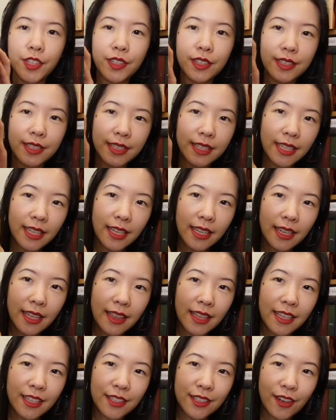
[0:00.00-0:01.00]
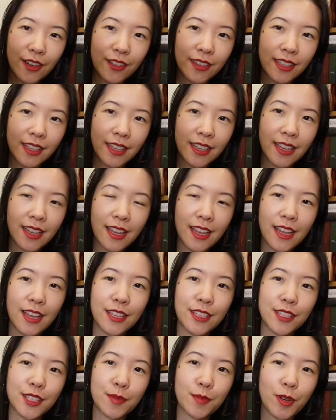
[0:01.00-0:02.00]
You can see these are the
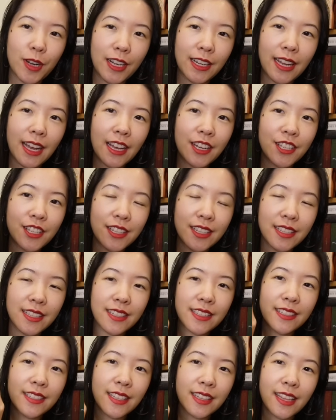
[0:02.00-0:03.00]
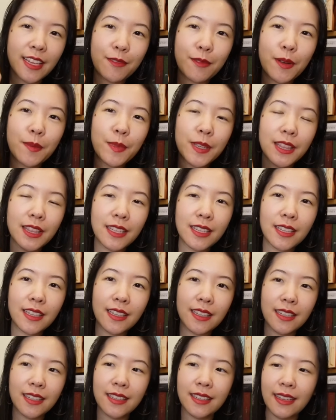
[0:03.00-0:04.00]
sprayed edges. They went with
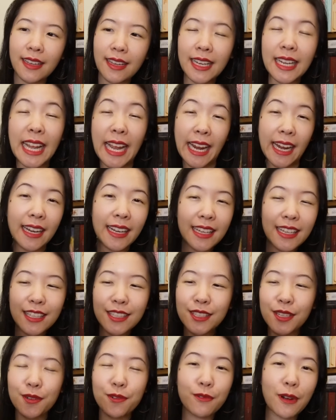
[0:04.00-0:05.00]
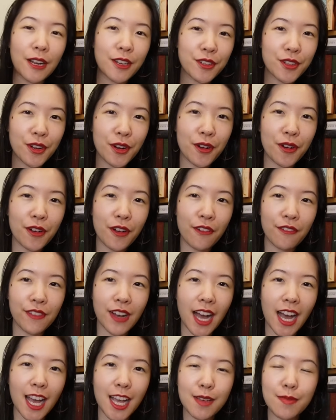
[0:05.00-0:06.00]
the an 80s retro
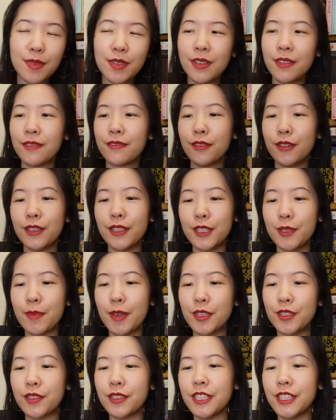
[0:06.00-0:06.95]
vibe for the special